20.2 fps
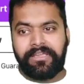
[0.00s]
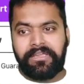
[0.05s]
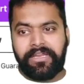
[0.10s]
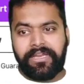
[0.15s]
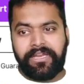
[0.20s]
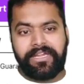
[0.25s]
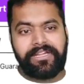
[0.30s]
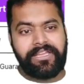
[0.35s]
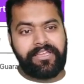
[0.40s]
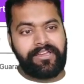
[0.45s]

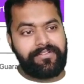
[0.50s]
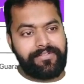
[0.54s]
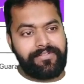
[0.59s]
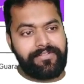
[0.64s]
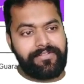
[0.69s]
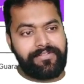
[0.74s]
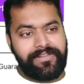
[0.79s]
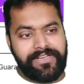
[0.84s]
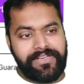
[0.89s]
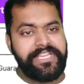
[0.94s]
it
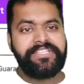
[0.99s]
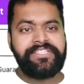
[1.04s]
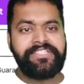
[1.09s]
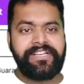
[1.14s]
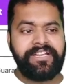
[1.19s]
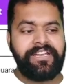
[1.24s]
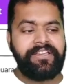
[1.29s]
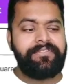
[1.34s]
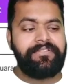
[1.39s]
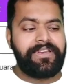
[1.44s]
covers each
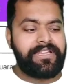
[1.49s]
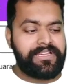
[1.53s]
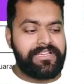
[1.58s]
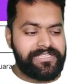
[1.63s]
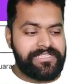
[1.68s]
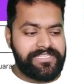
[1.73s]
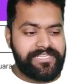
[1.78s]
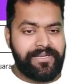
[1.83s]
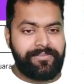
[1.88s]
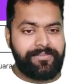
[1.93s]
and every
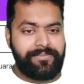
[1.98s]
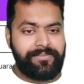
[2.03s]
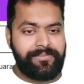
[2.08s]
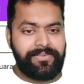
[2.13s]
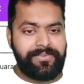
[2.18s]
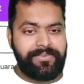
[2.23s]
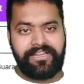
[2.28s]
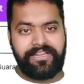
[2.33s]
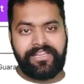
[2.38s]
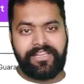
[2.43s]
concept
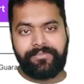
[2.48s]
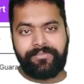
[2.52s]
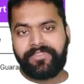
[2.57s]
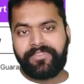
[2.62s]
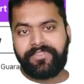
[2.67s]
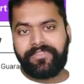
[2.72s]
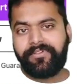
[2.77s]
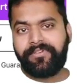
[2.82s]
in depth